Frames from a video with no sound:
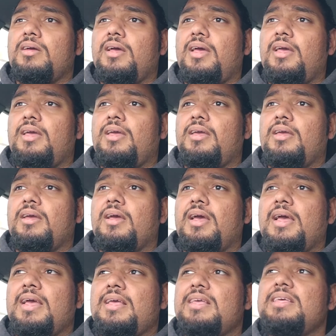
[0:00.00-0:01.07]
a
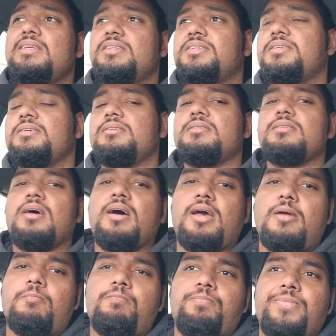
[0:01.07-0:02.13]
easier
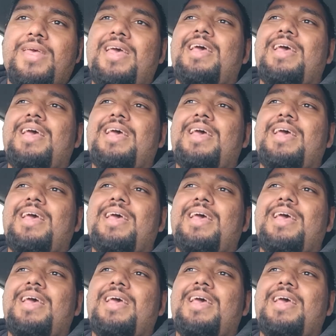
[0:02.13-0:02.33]
time